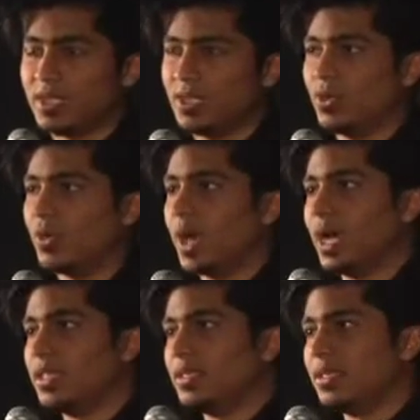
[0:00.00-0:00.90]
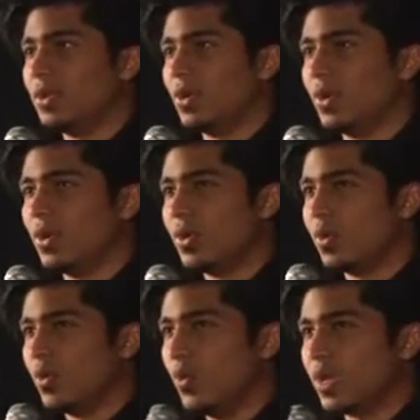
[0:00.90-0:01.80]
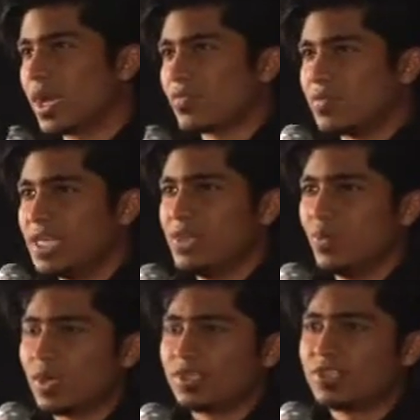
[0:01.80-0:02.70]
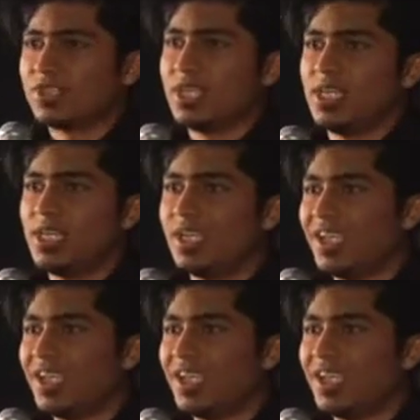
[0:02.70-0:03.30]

you know, and what I really want to see